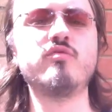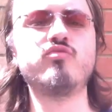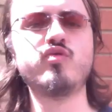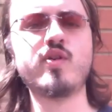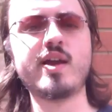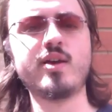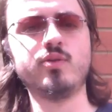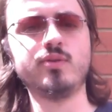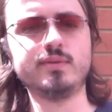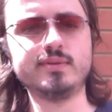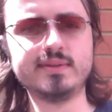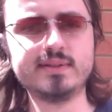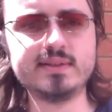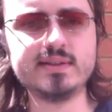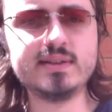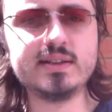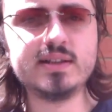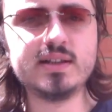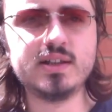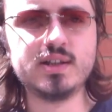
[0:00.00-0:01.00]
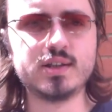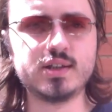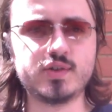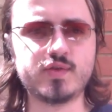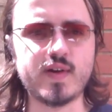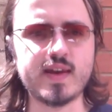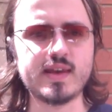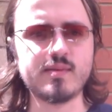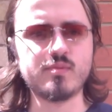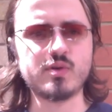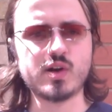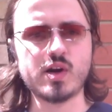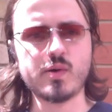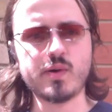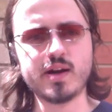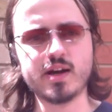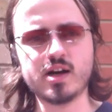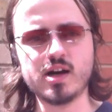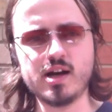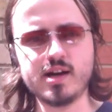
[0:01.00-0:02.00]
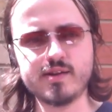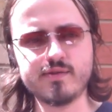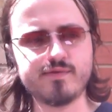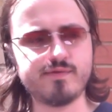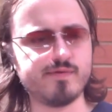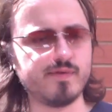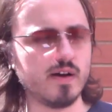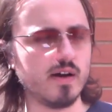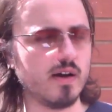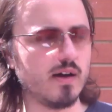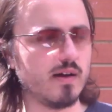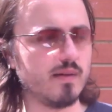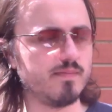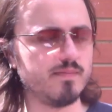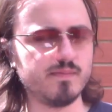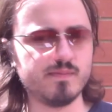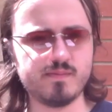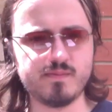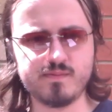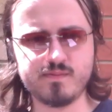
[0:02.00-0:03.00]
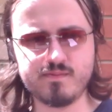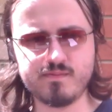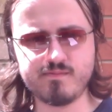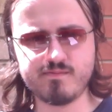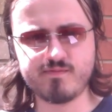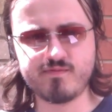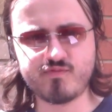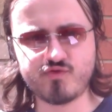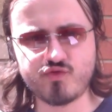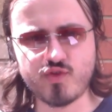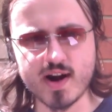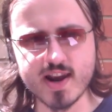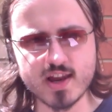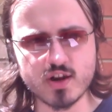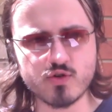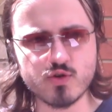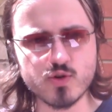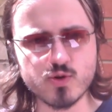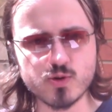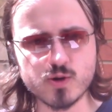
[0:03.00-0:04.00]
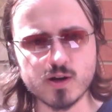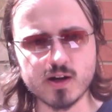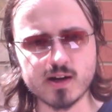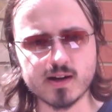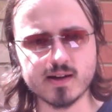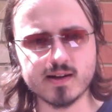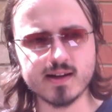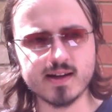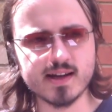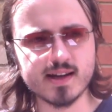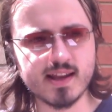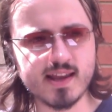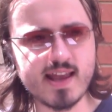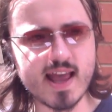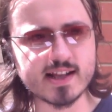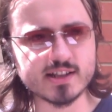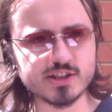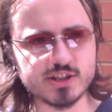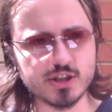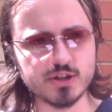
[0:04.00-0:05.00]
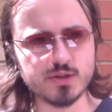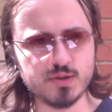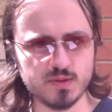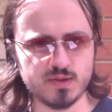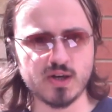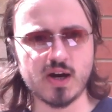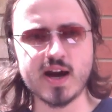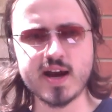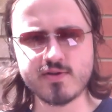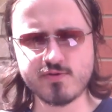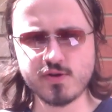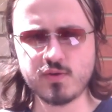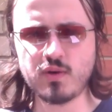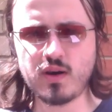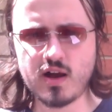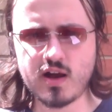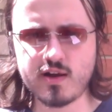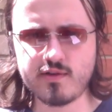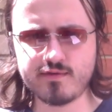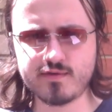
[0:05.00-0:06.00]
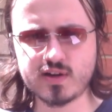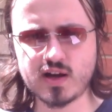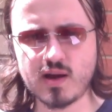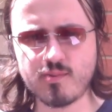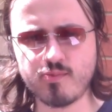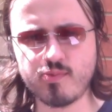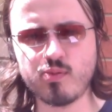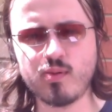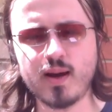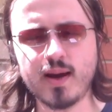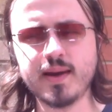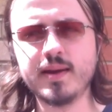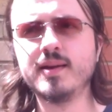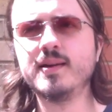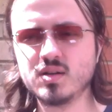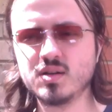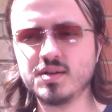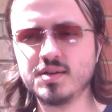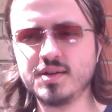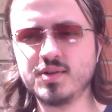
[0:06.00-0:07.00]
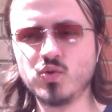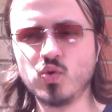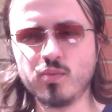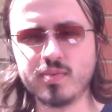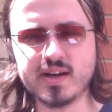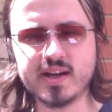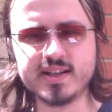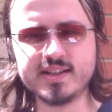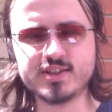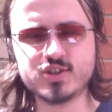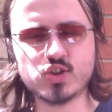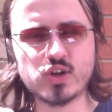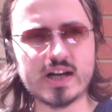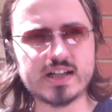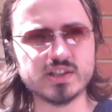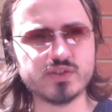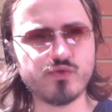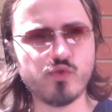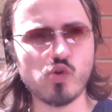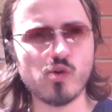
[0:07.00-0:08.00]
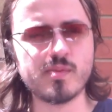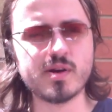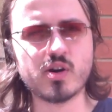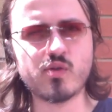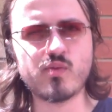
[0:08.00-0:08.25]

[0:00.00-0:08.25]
real dream, you know, in a kind of Freddy Krueger gets you, you die in real life type way. It all begins transforming